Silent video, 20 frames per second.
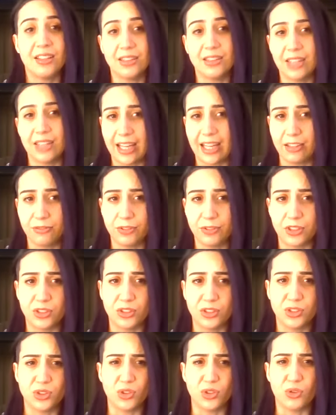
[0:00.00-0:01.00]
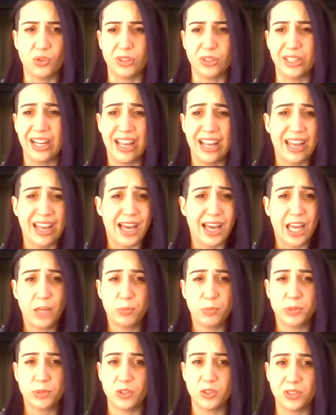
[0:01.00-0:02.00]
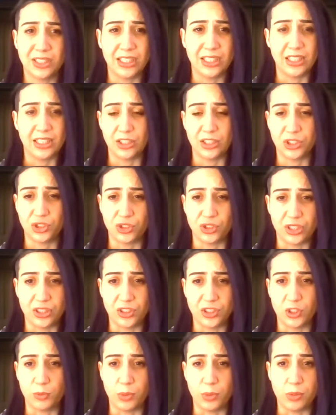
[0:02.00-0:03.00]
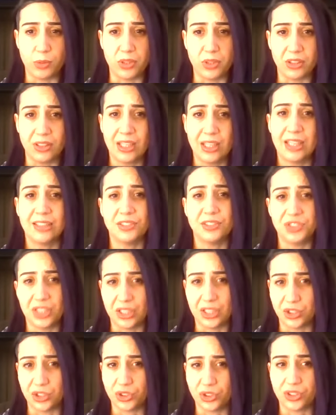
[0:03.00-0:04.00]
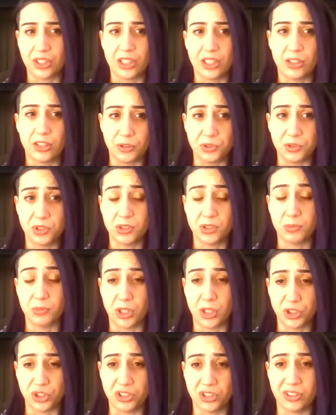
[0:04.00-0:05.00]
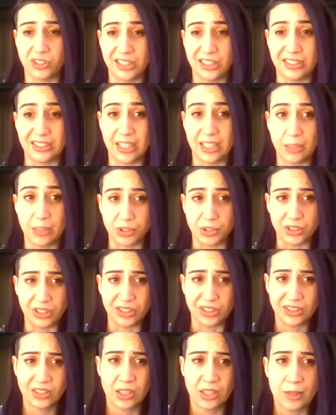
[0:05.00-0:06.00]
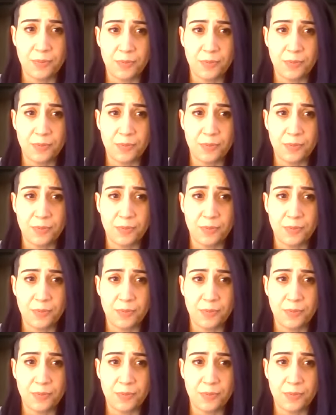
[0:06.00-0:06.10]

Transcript: landfills, or high pollutant industries to be built dangerously close to marginalized neighborhoods.